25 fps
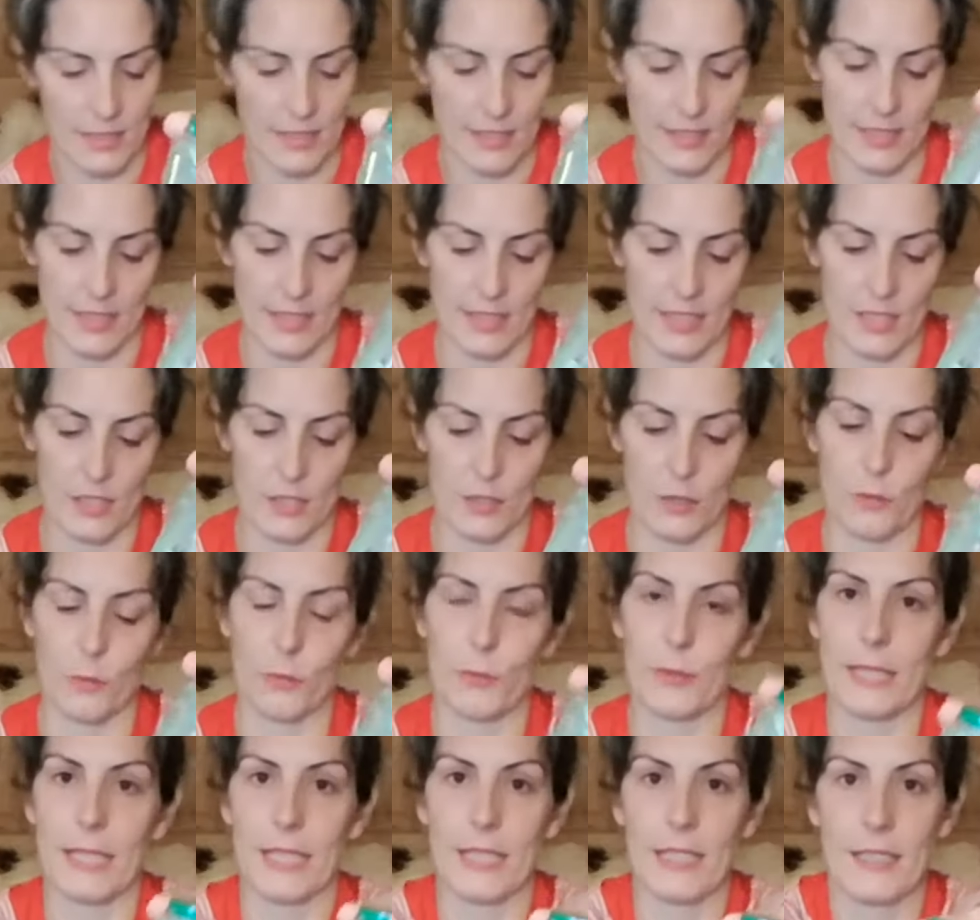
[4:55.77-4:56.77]
A nice
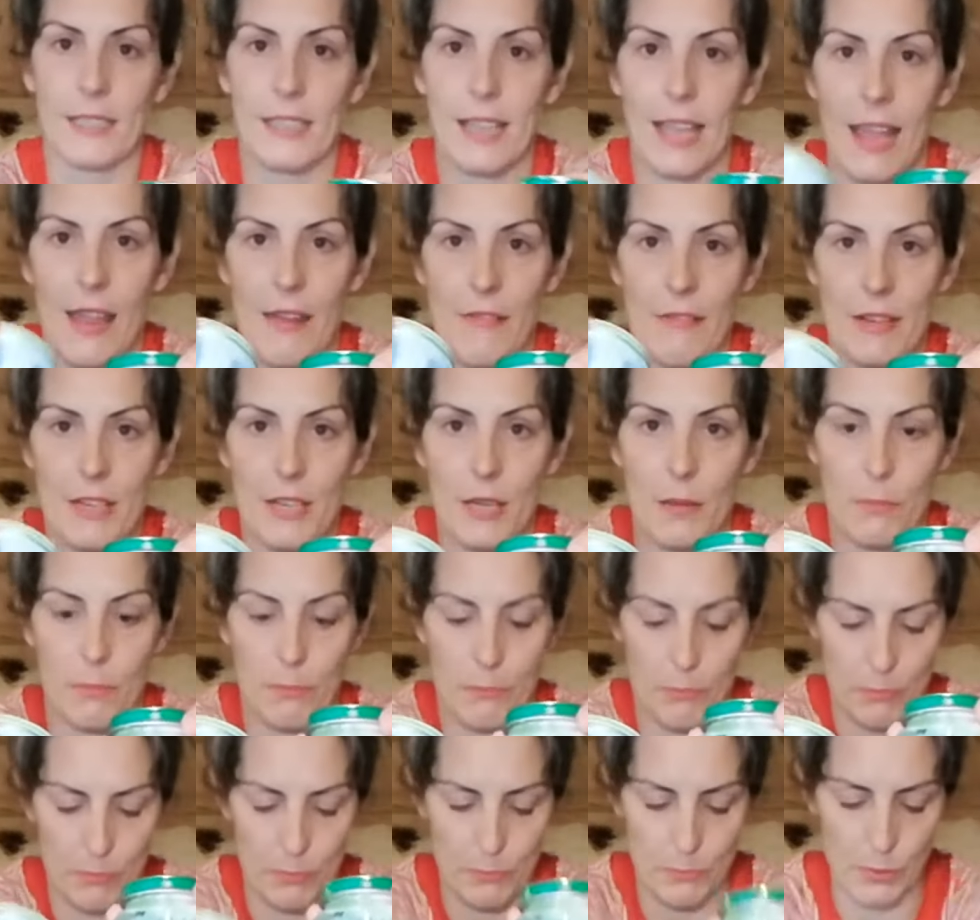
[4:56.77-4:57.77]
green there, and a
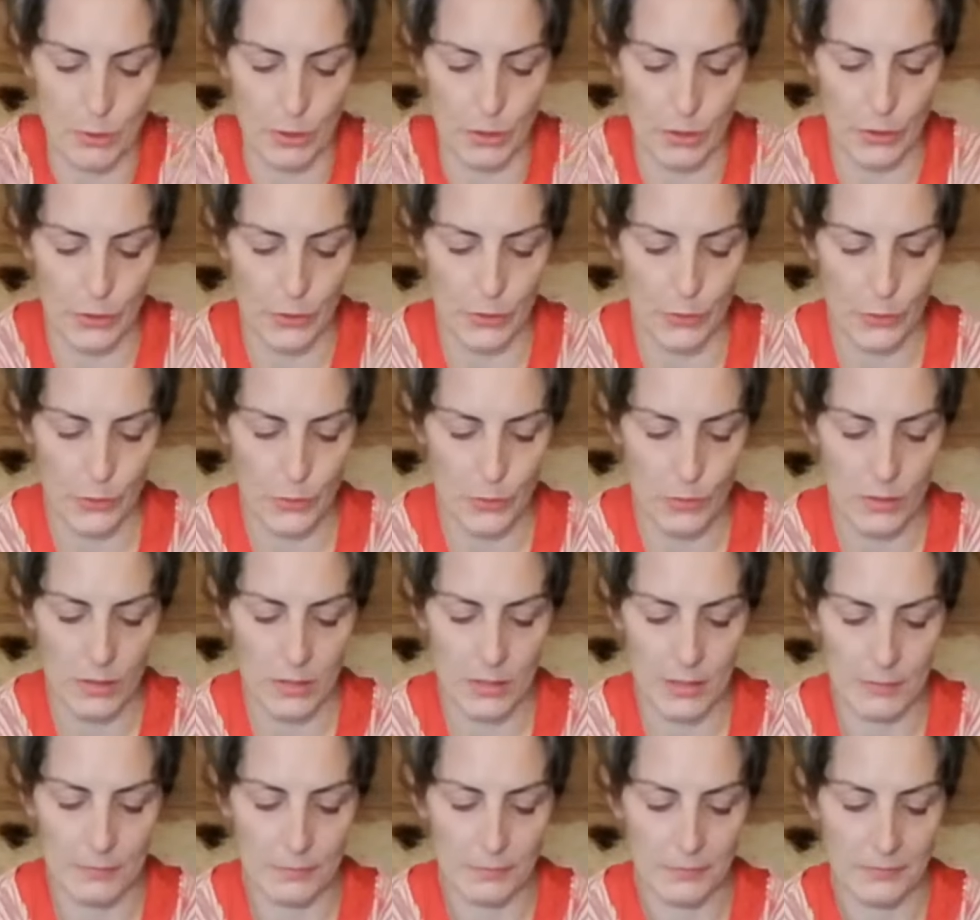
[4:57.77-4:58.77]
blue,
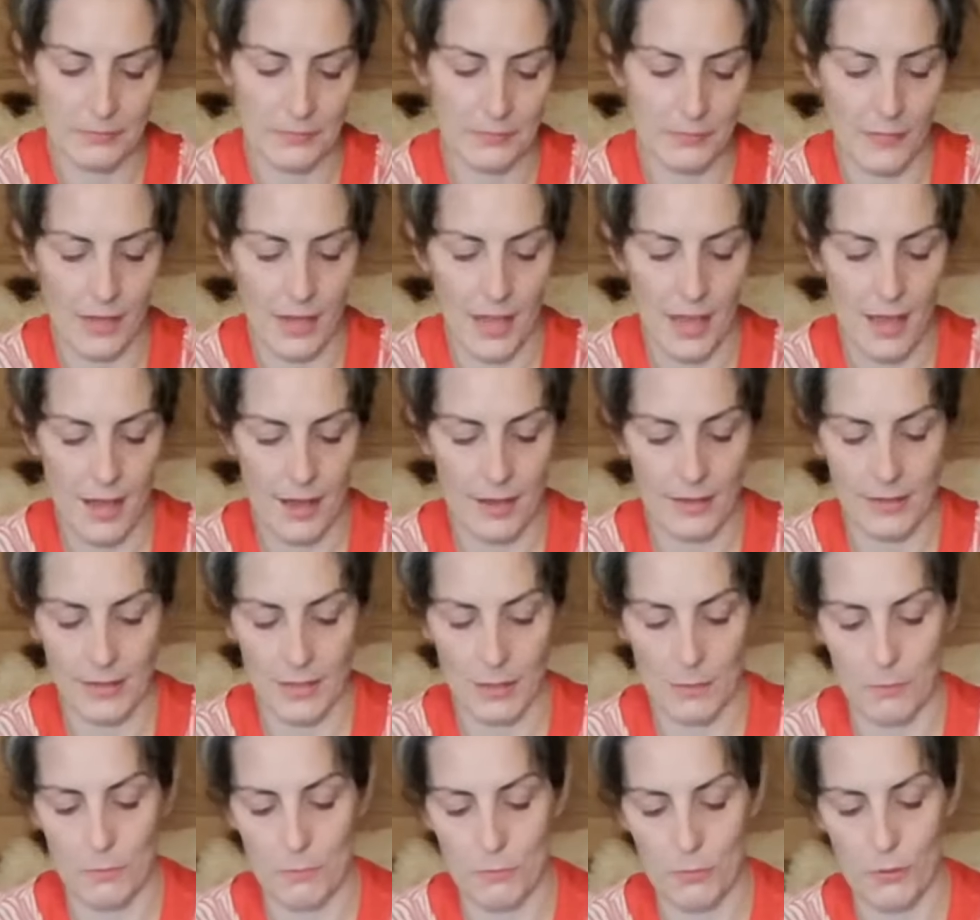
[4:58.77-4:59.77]
and
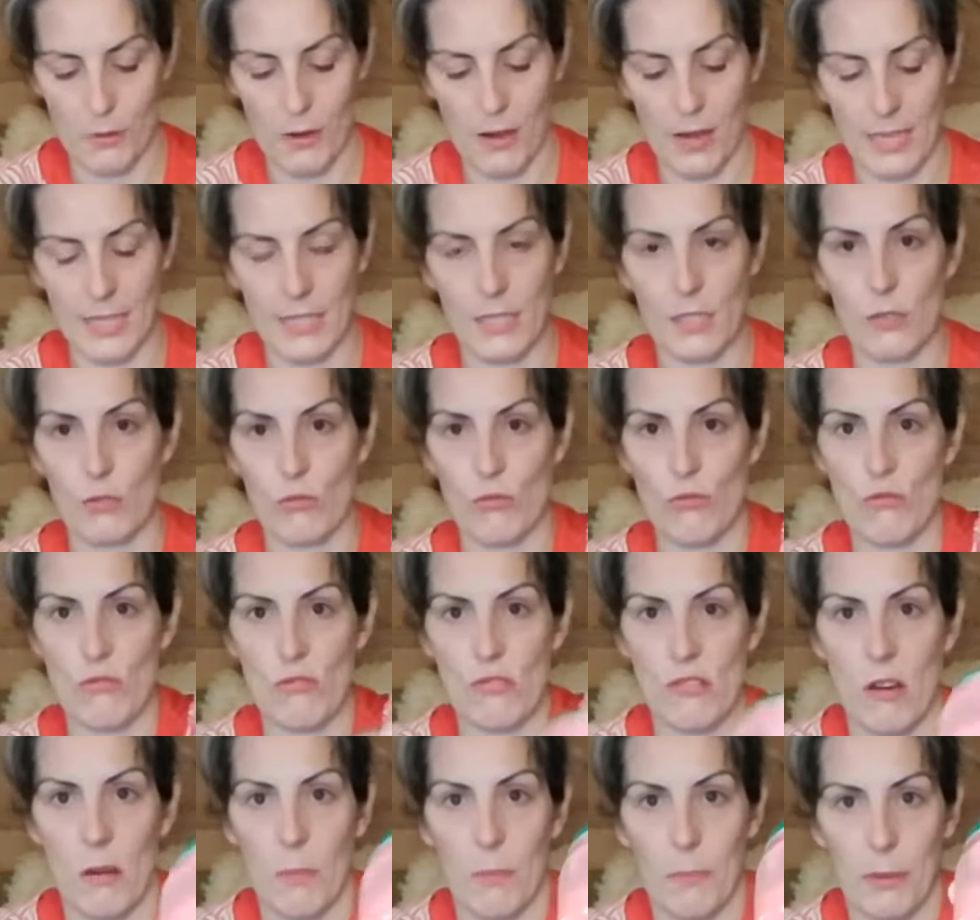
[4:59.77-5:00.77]
a bright,
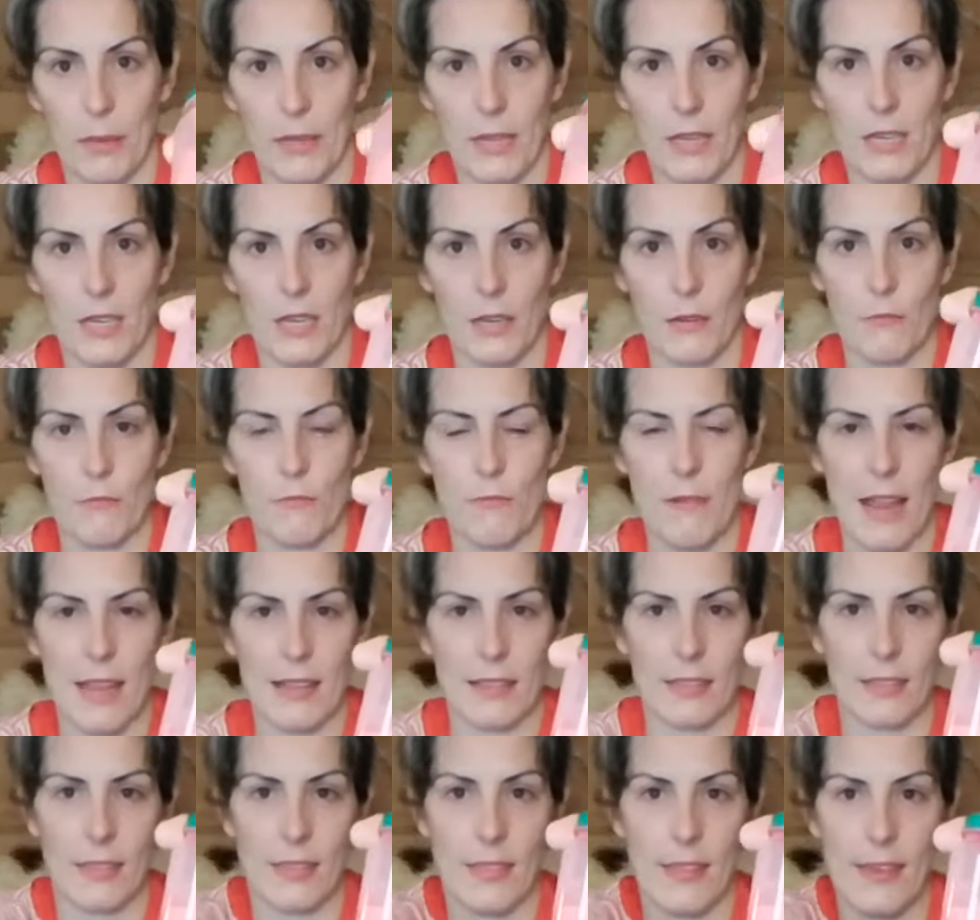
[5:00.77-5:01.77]
pinky red
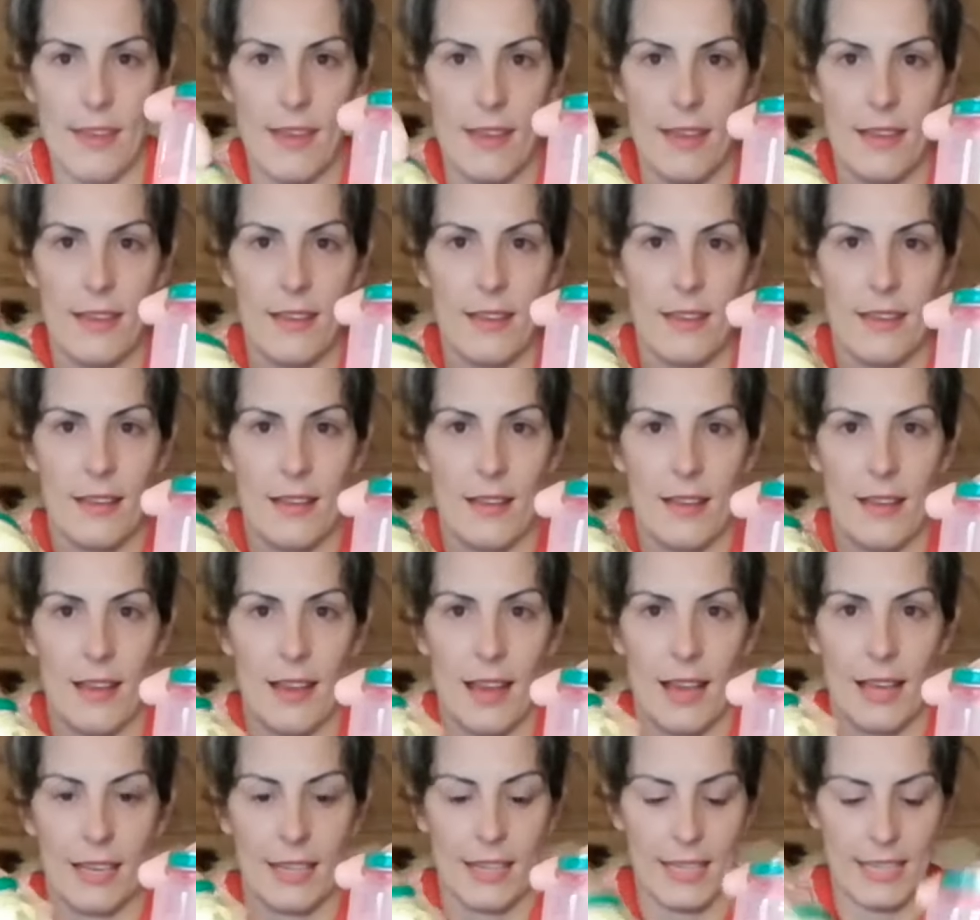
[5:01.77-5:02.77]
there,
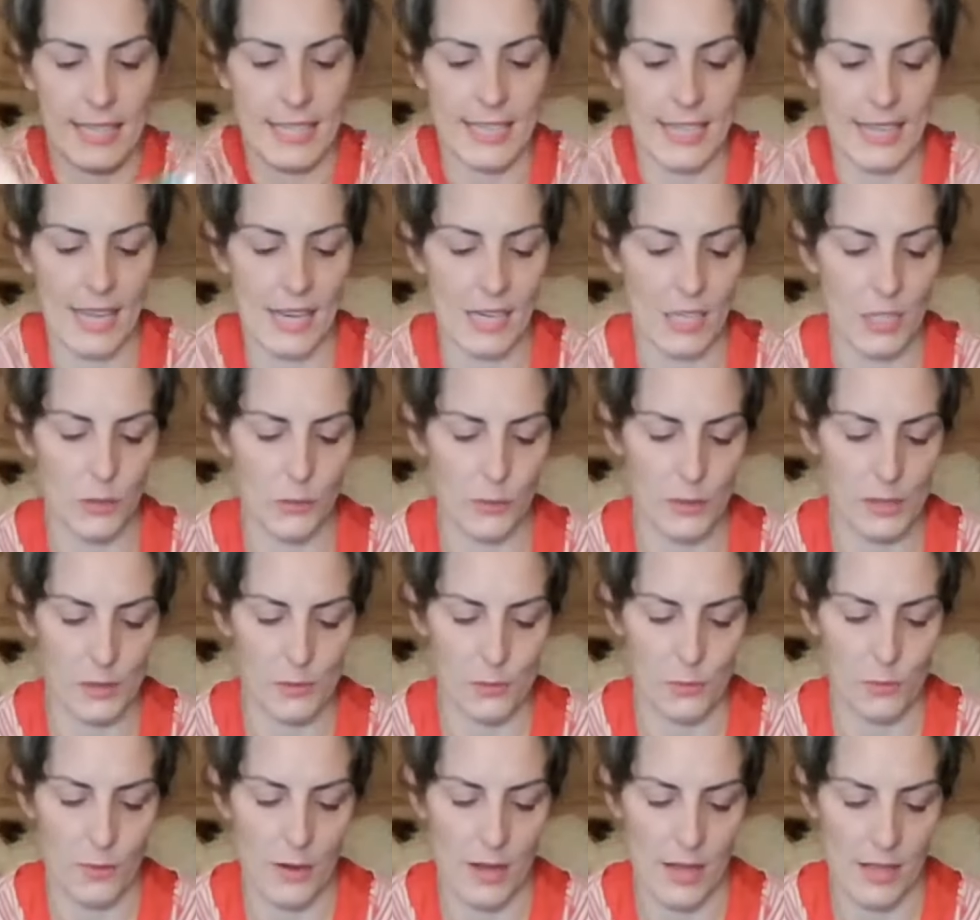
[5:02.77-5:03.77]
and a yellow as
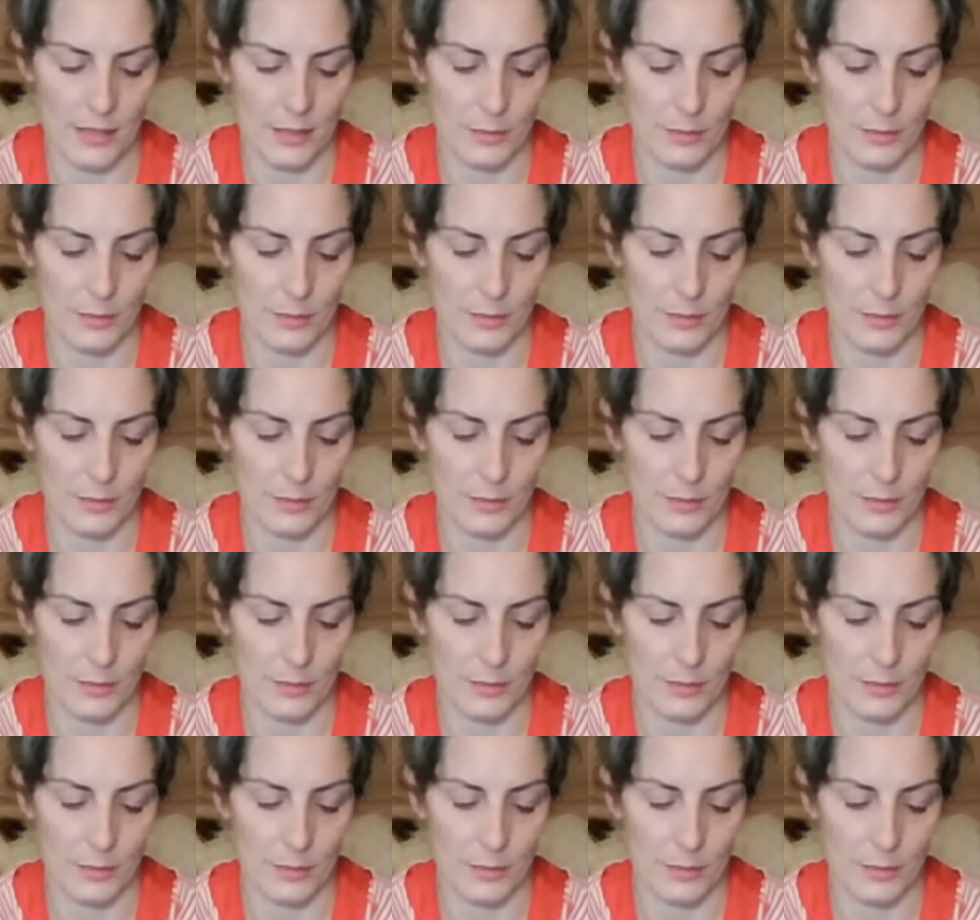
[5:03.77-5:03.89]
well.